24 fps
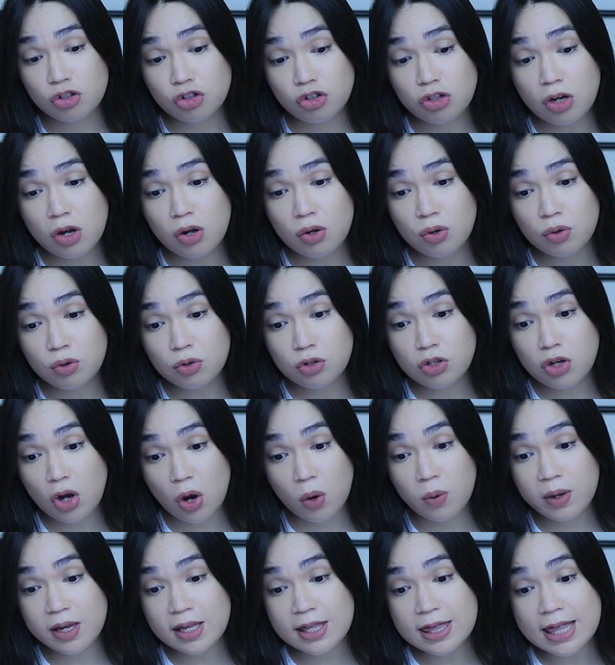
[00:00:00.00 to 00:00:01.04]
So
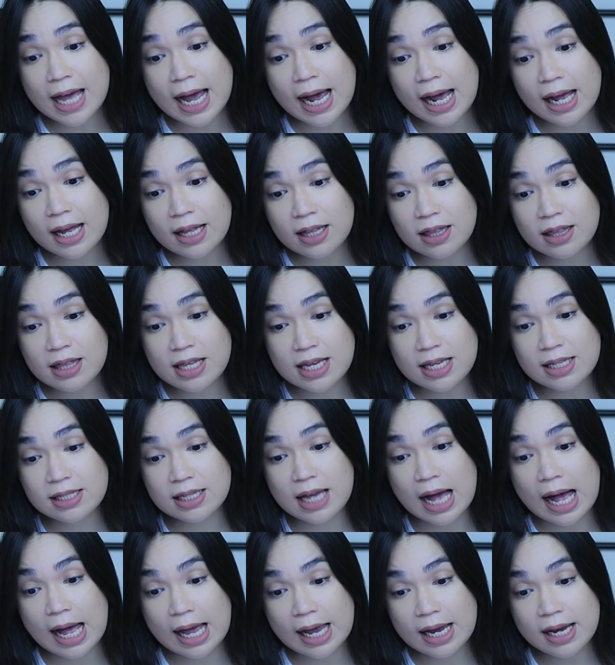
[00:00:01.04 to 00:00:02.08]
knowing that these
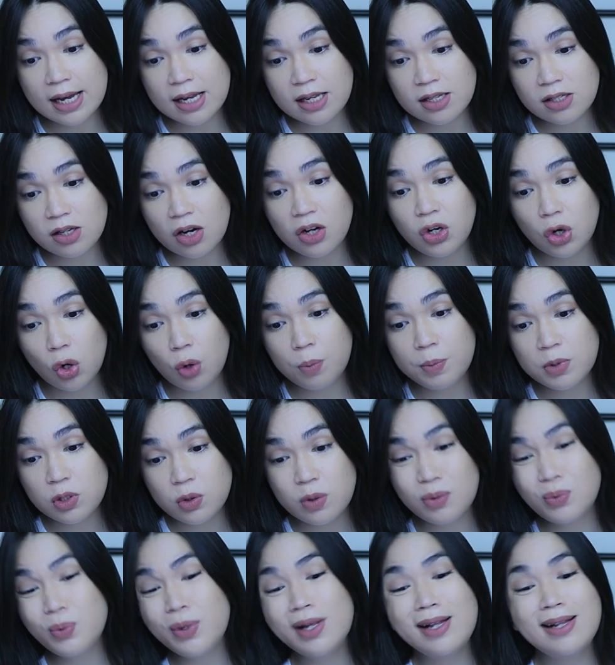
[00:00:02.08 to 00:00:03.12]
guys are open
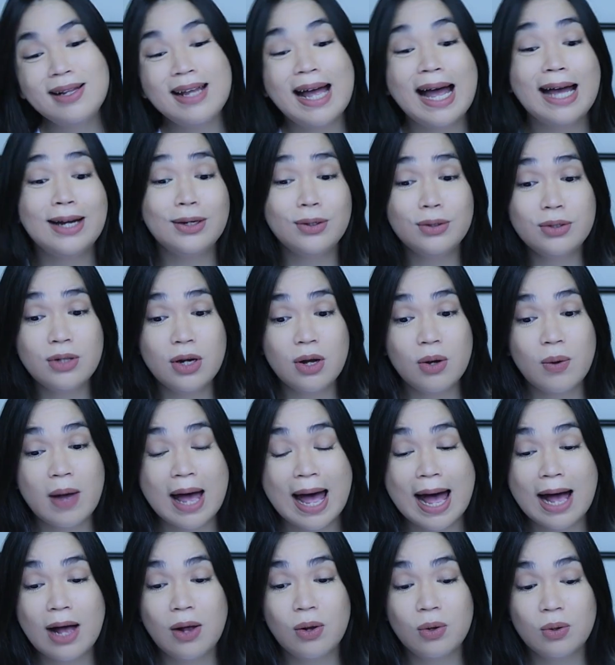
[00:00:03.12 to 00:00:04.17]
to it, well, I don't know
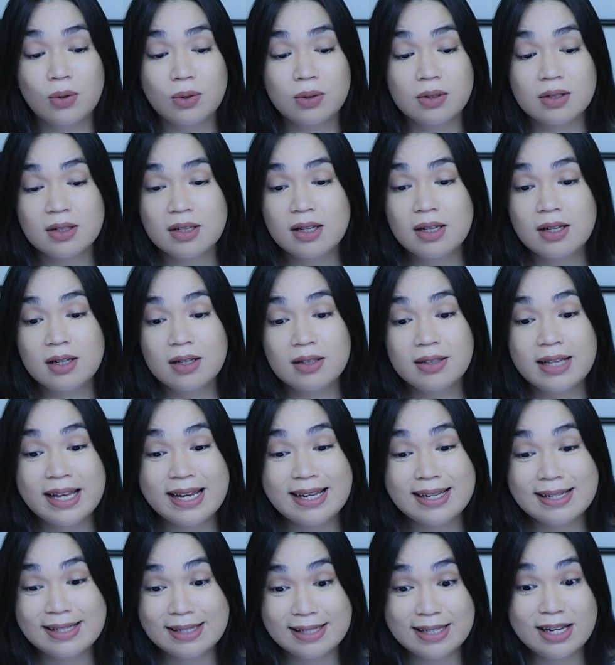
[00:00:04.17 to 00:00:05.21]
how
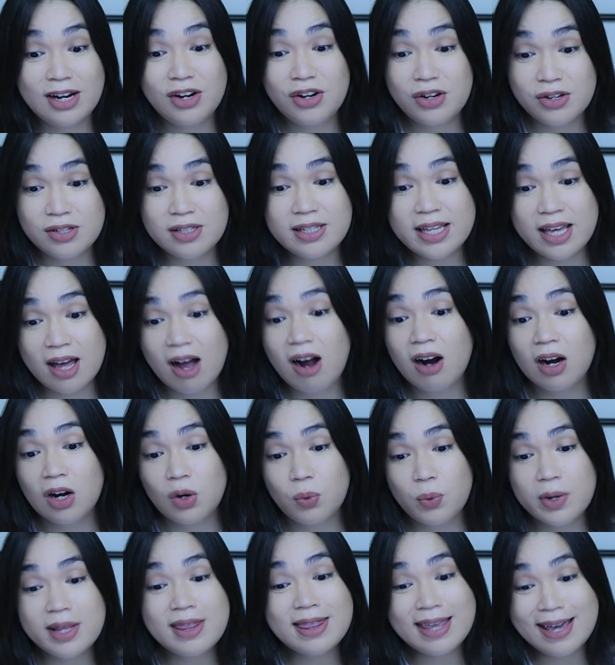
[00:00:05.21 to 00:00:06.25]
like serious they are
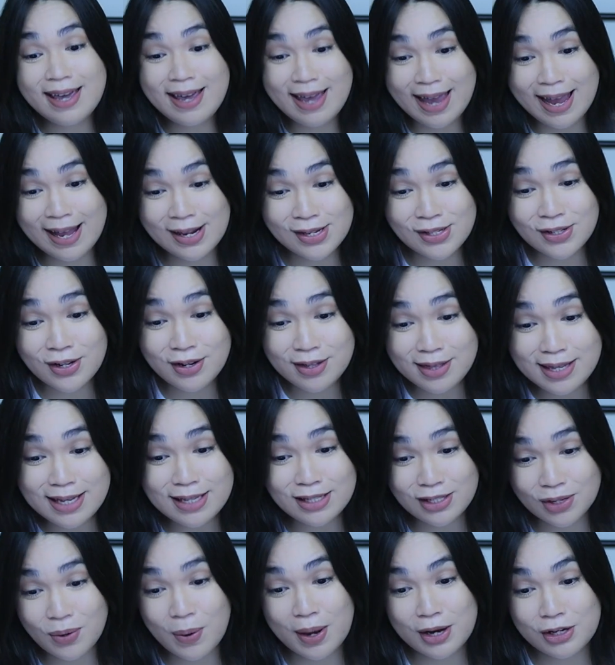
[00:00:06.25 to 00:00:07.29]
when they answer
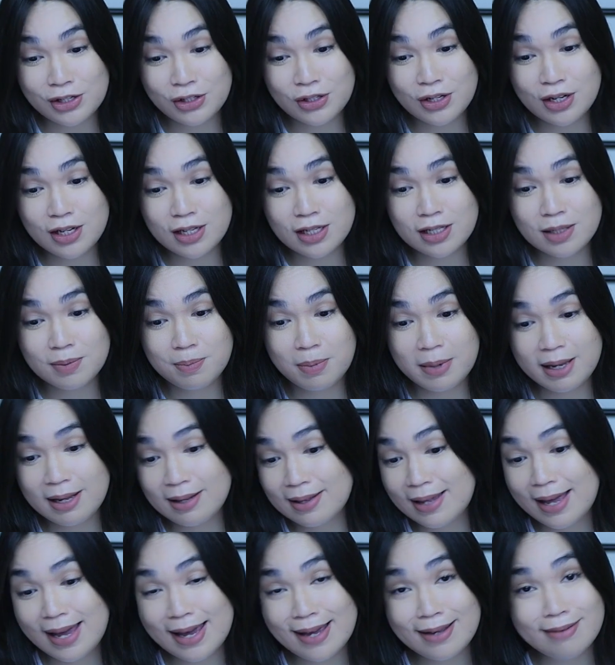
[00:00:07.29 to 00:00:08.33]
these questions,
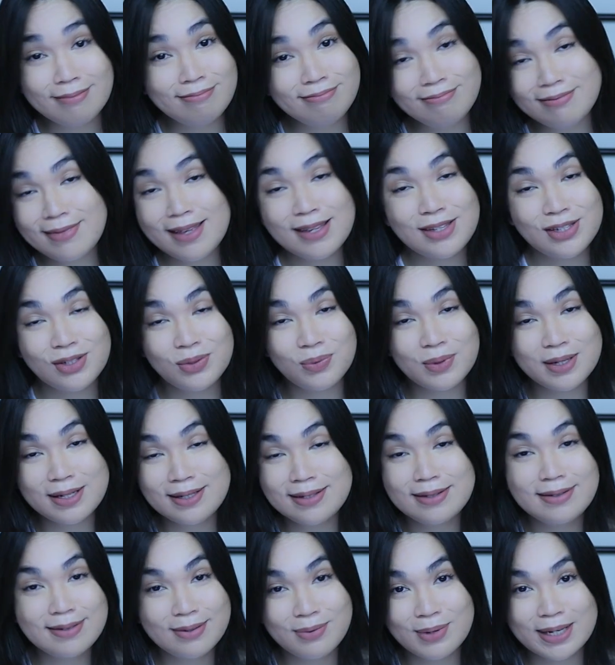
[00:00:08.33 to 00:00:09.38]
but like this is
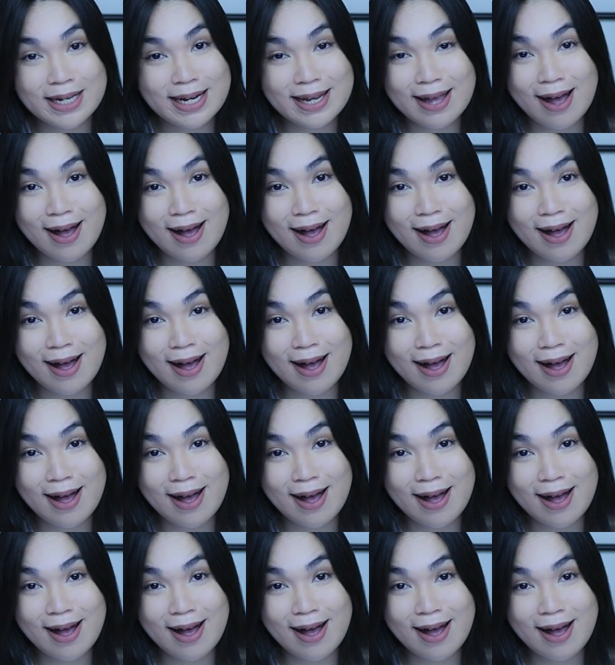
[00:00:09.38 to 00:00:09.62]
what I